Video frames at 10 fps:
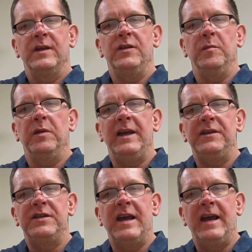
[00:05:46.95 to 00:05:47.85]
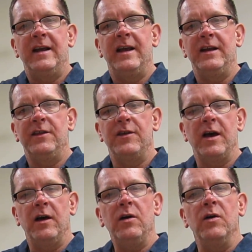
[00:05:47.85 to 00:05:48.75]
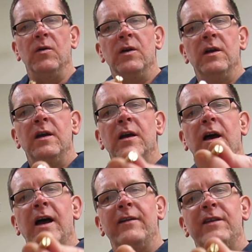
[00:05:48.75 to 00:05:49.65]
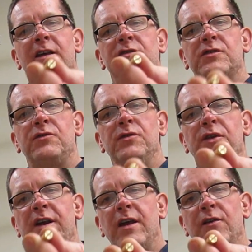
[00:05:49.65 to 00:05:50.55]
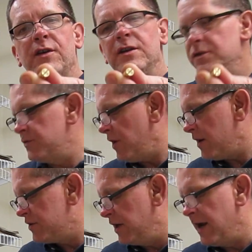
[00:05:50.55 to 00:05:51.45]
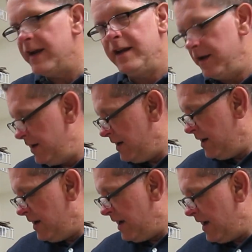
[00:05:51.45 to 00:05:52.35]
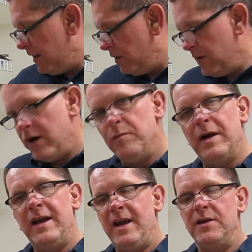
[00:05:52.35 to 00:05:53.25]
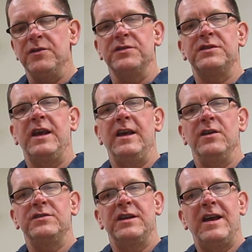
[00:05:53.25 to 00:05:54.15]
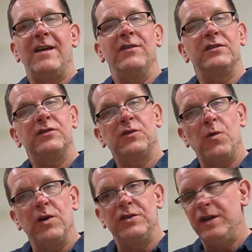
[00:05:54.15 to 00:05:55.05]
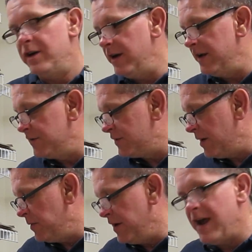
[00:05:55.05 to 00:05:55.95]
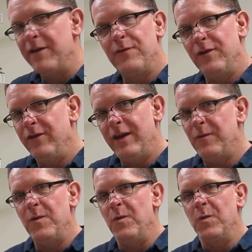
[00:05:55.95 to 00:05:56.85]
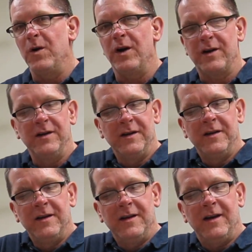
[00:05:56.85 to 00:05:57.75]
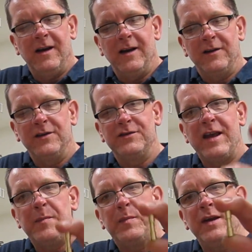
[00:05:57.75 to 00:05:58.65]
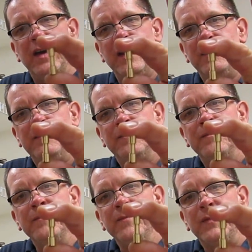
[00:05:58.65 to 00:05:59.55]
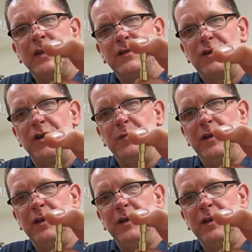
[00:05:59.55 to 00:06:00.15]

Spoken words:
in the blade tang and he thought, oh, I've got screw together construction. I can hollow out my handle scales and I have a storage area inside my knife. Well, that won't work because that pin is going to be